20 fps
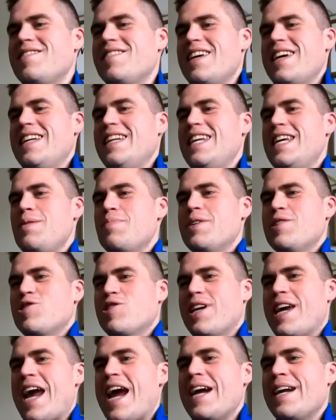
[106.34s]
I say
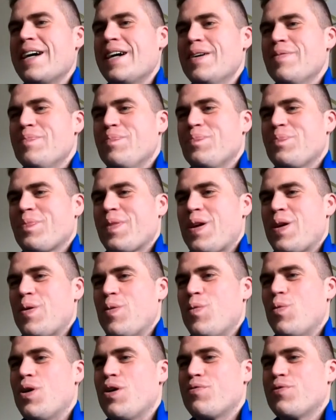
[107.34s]
Neemias Queta.
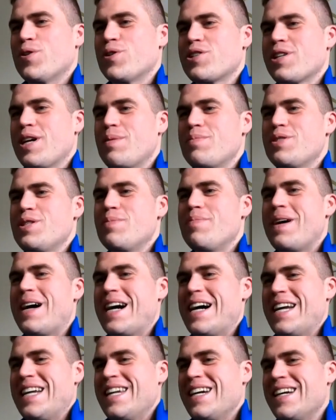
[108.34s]
What first comes to
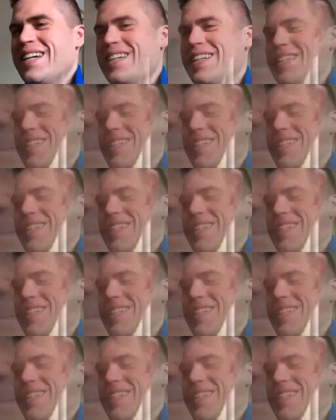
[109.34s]
mind?